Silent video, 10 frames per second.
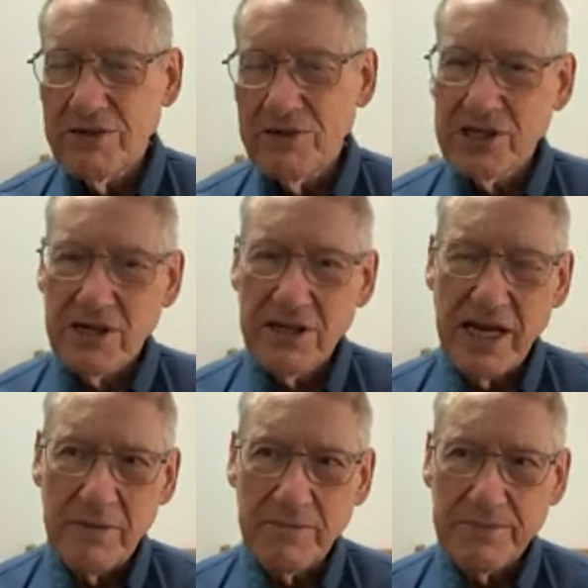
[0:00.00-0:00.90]
to music on
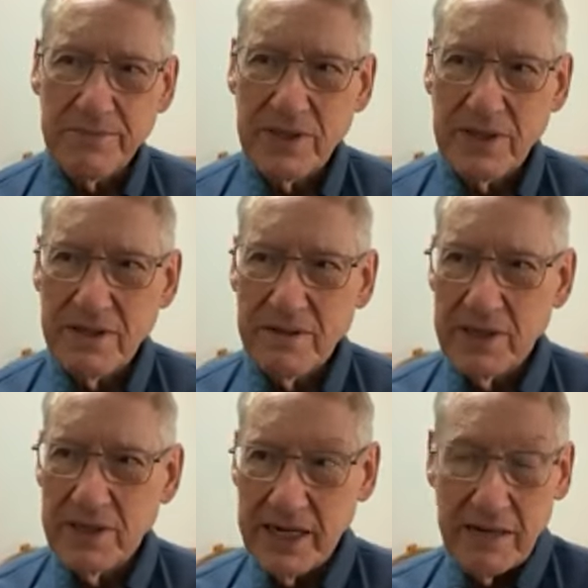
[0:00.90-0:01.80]
that
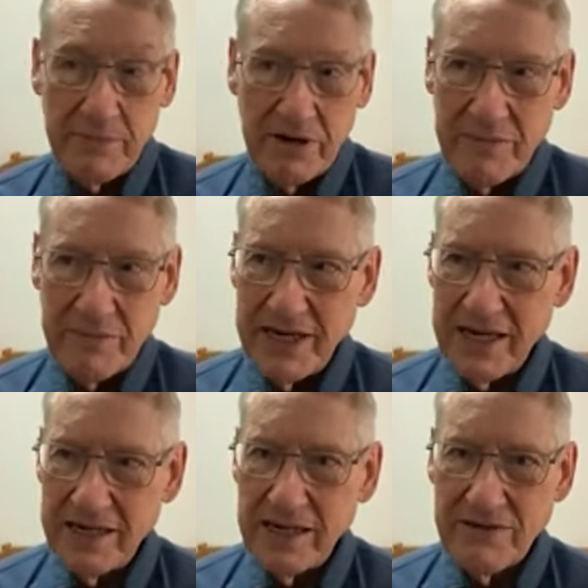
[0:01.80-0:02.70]
but yeah, apparently my
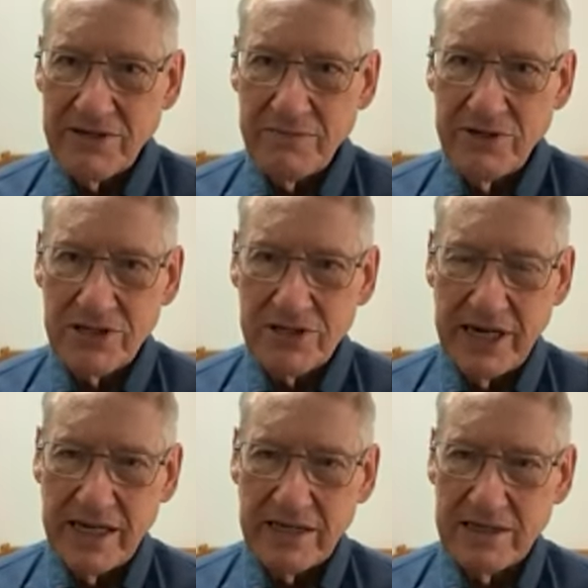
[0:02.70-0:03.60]
dad did have some musical
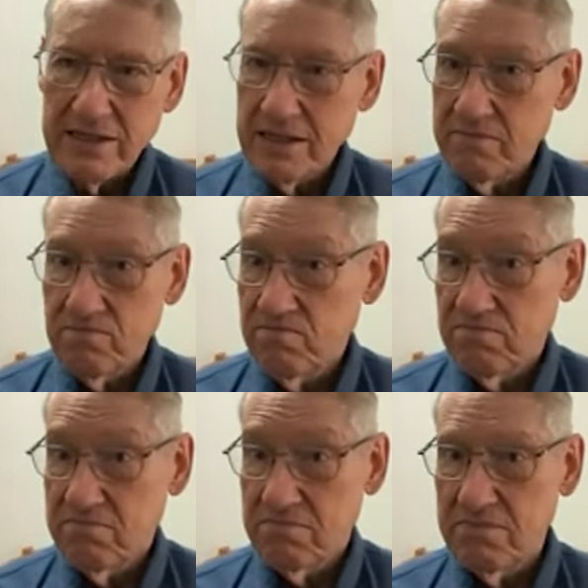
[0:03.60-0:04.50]
talent, and
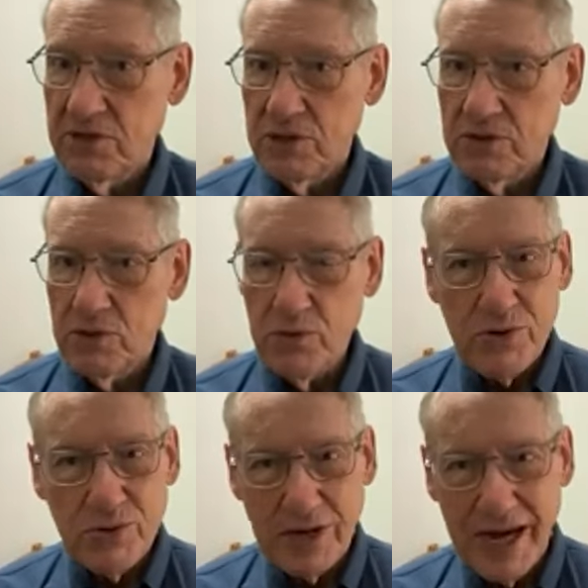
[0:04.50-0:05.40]
who
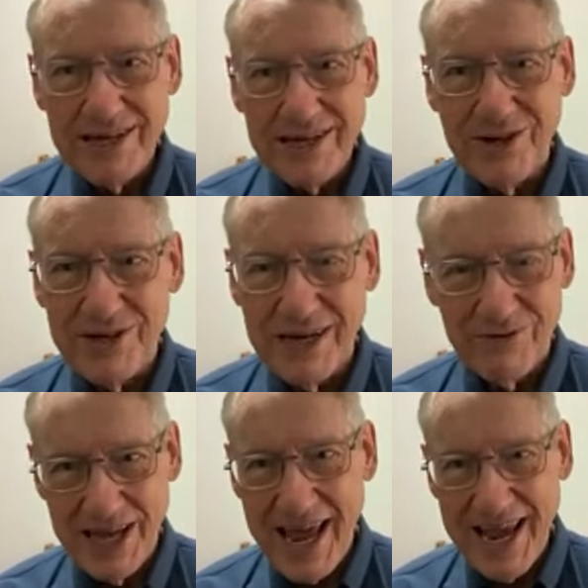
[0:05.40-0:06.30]
knew? I didn't know he
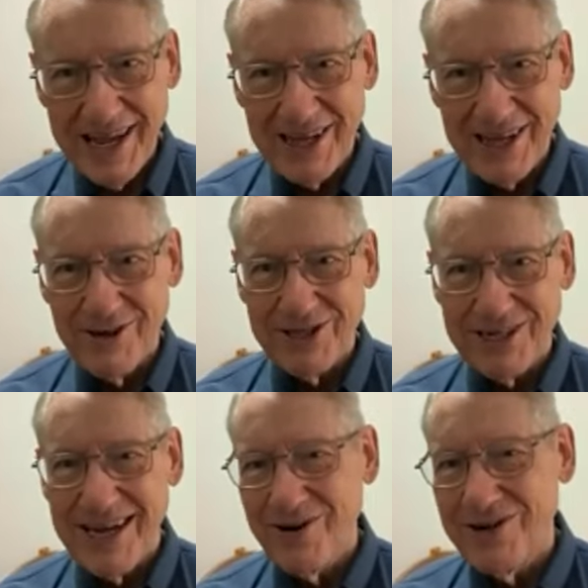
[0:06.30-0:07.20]
never sang in the house
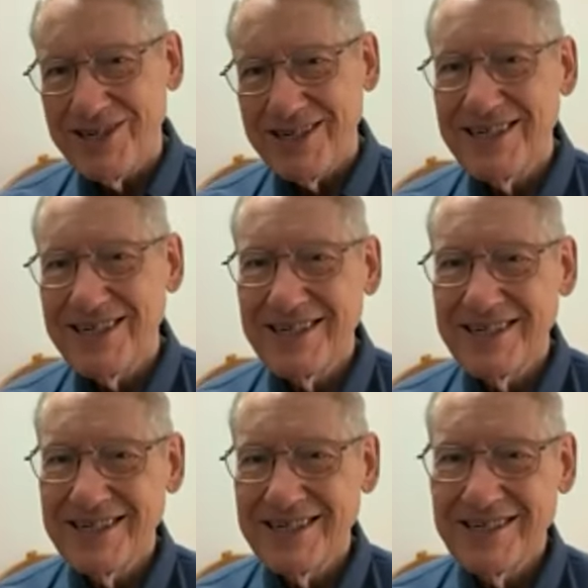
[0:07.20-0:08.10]
that I heard.
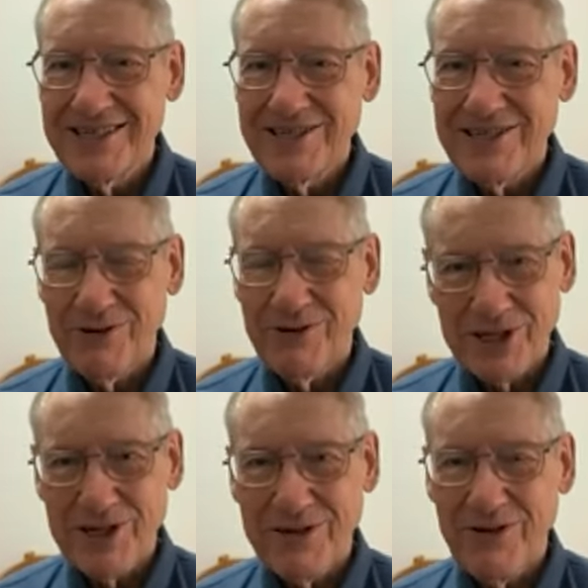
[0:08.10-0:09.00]
So I wish
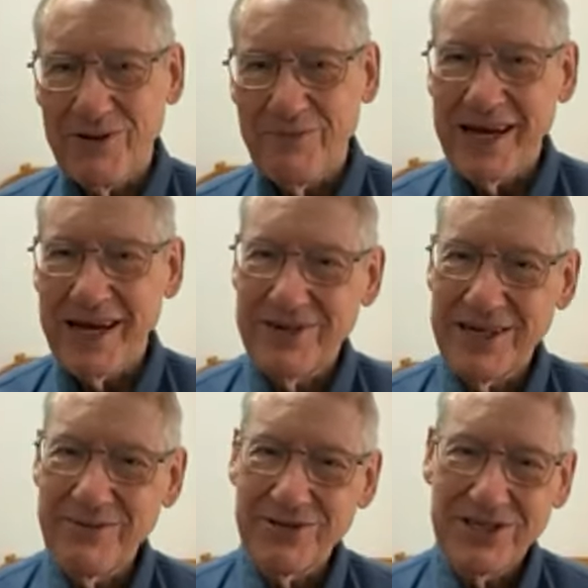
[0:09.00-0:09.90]
I could have heard it back when
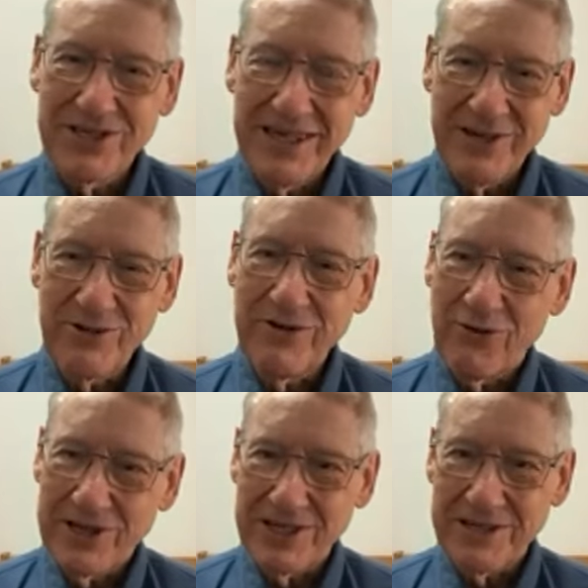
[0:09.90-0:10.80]
he was in good
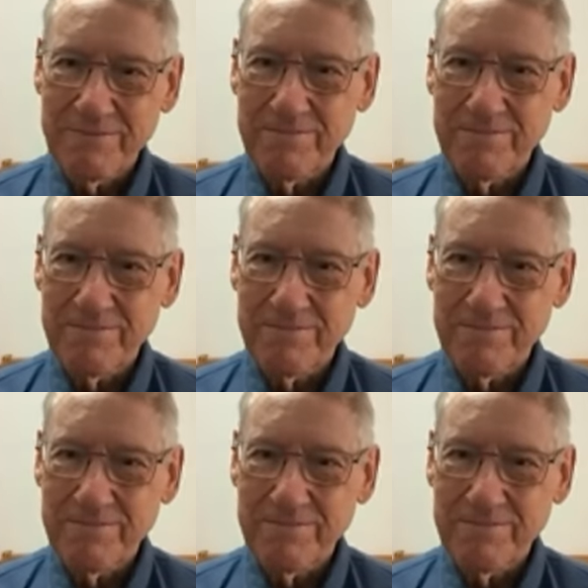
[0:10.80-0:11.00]
voice.